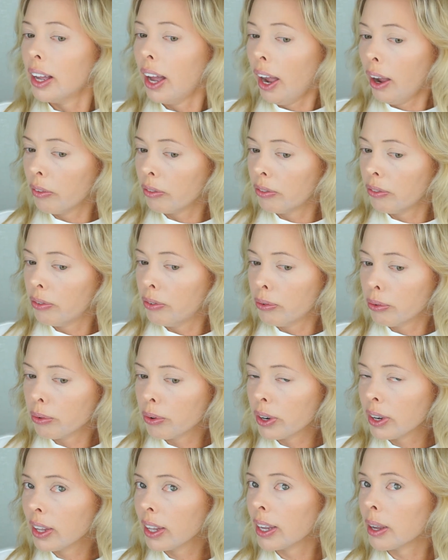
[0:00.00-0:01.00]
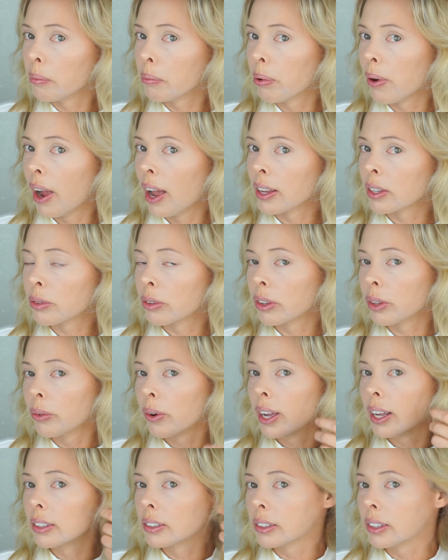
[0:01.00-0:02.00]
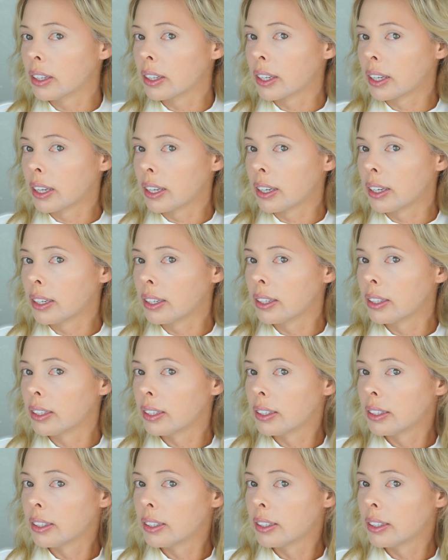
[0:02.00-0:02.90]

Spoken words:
I'm really impressed with the way it's looking